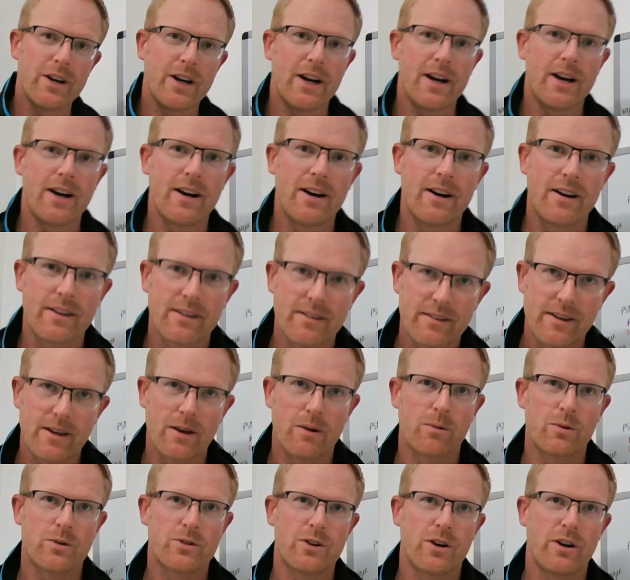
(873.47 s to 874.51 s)

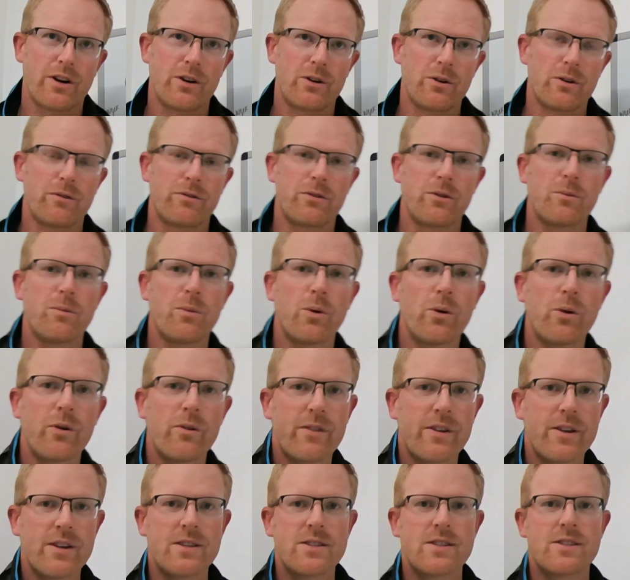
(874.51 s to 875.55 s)
We'll try and do a few more of
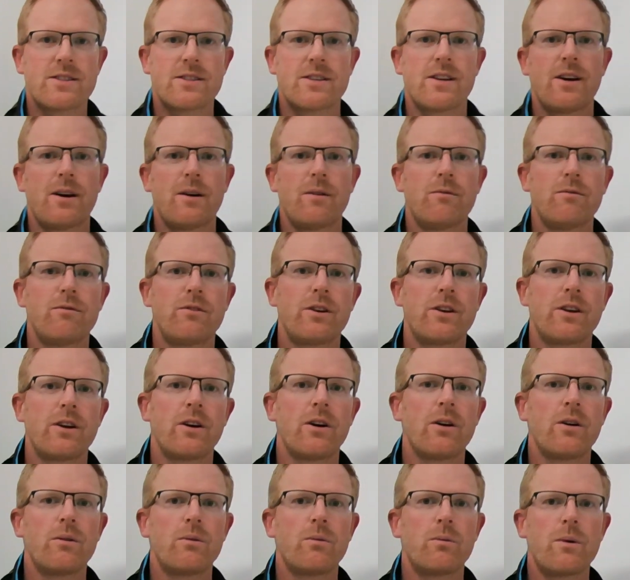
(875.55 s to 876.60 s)
these
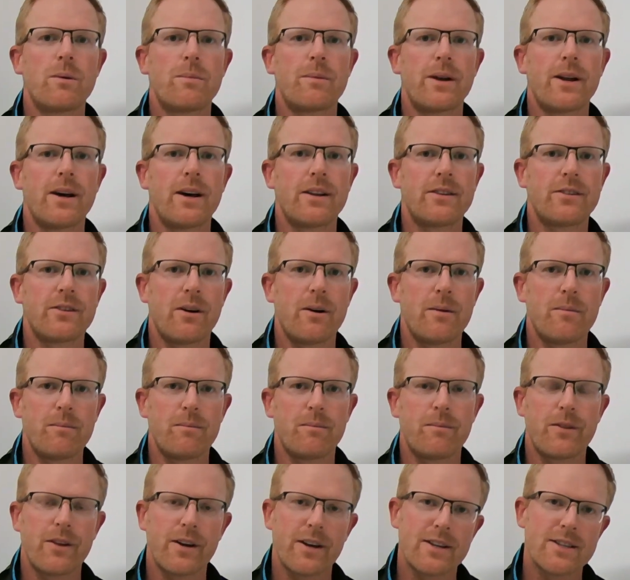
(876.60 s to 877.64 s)
video webinar type
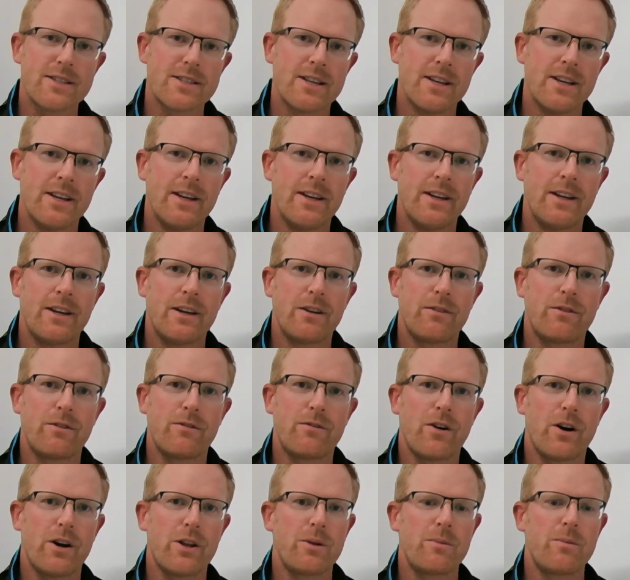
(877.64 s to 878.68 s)
things. If you
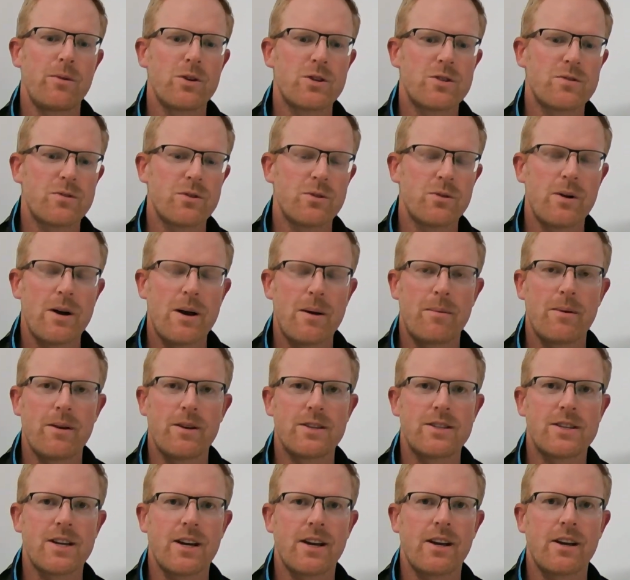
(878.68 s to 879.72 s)
find them useful, happy to
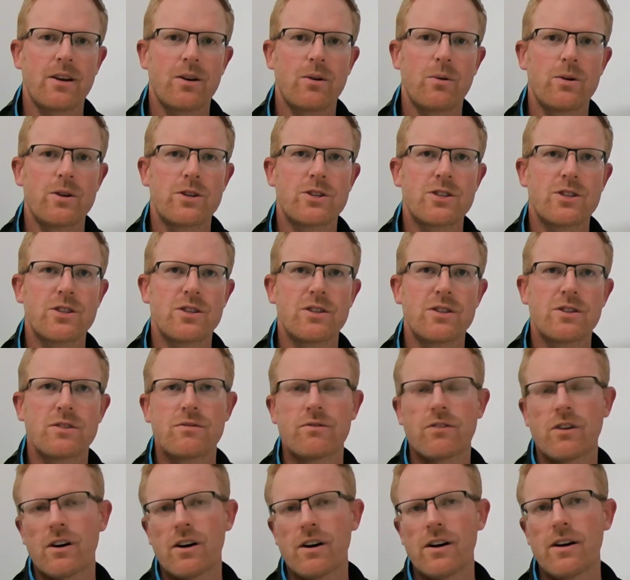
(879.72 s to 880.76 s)
take questions
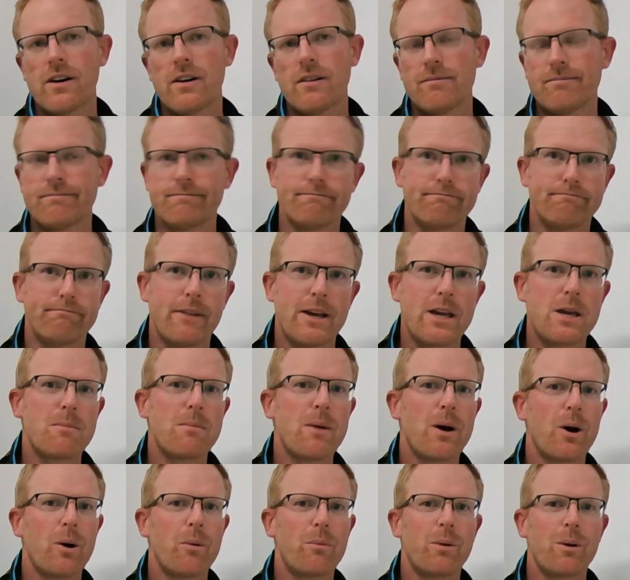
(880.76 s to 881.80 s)
via
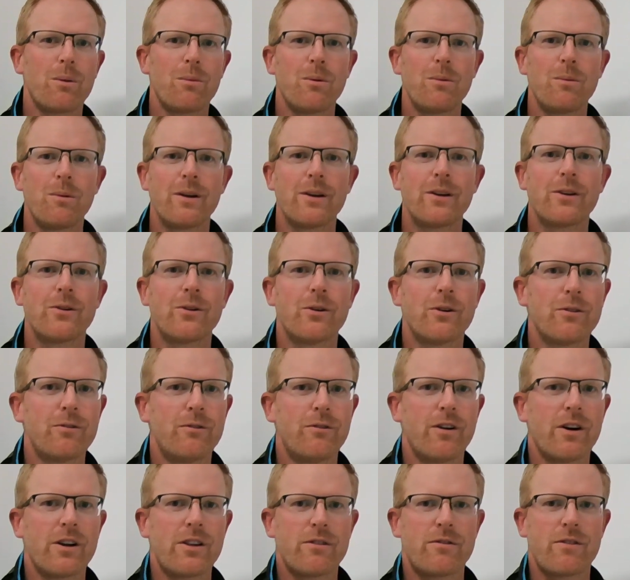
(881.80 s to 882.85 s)
email probably, or
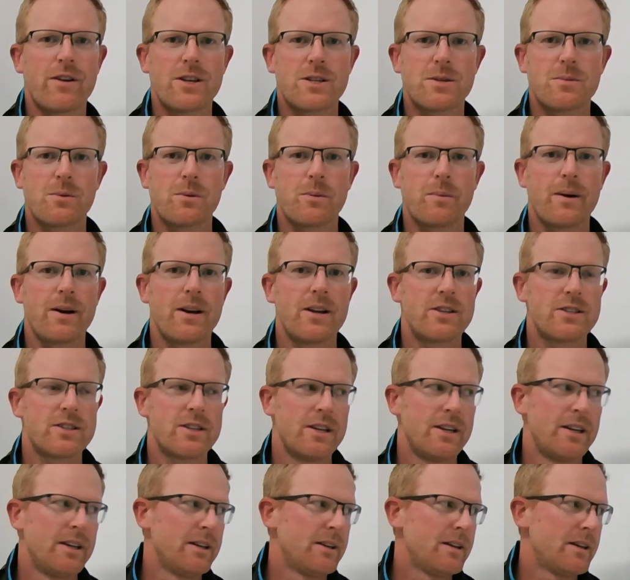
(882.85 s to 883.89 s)
via the Facebook page.
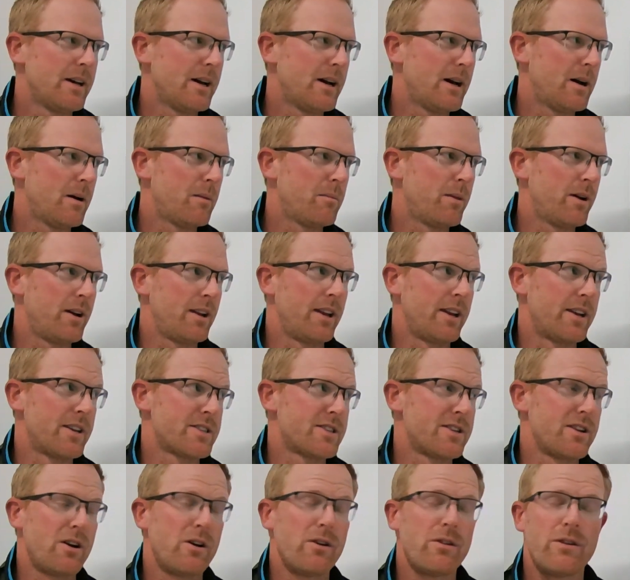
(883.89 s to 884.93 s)
But let
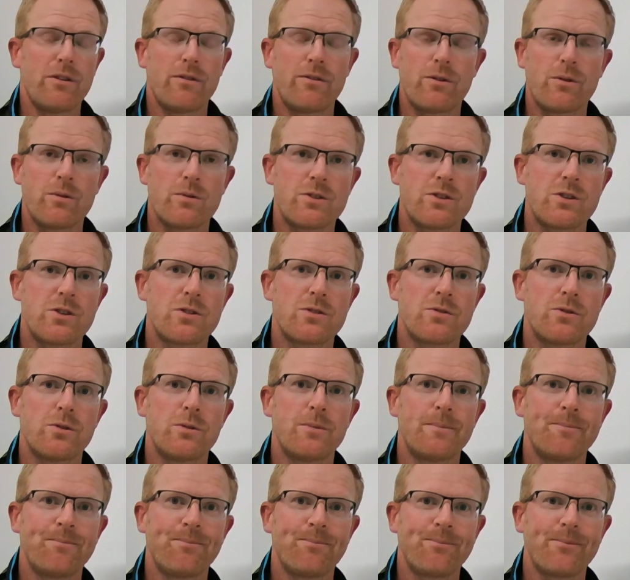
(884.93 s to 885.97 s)
us know if it was
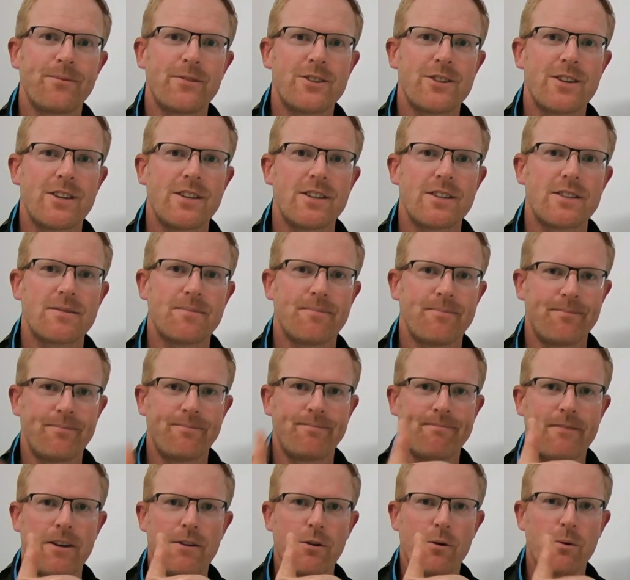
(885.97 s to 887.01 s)
useful. Cheers.
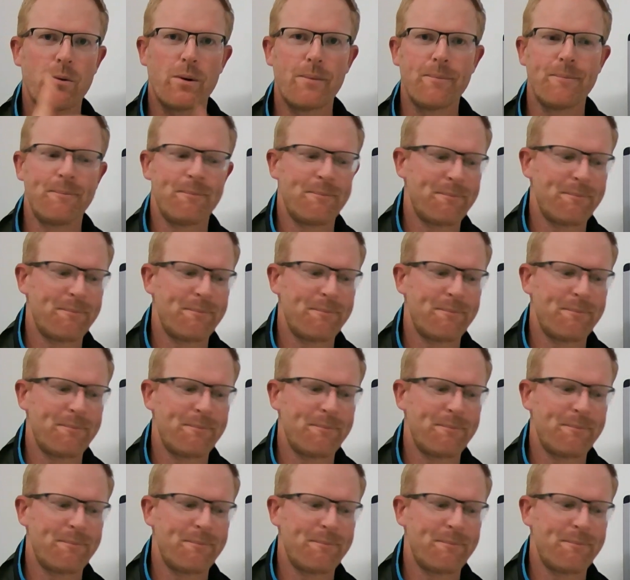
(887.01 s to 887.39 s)
Have a good one.